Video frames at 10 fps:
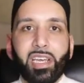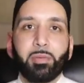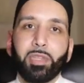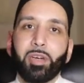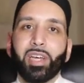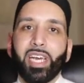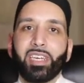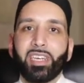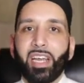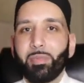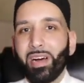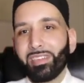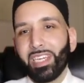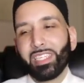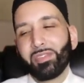Jazakallah khairan, and I
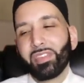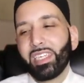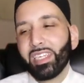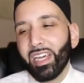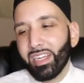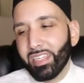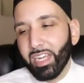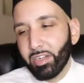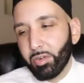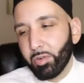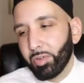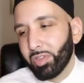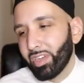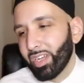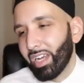apologize for the uh,
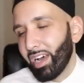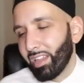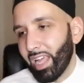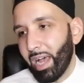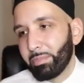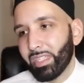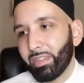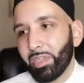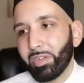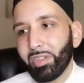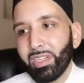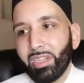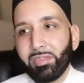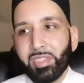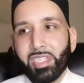technical uh, lapse in the middle.
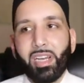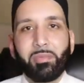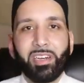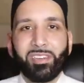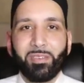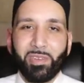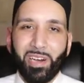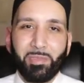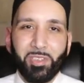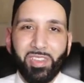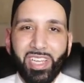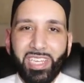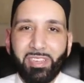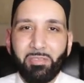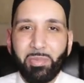Assalamu alaikum wa
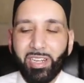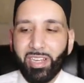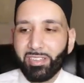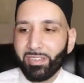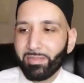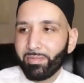rahmatullahi wa barakatuh.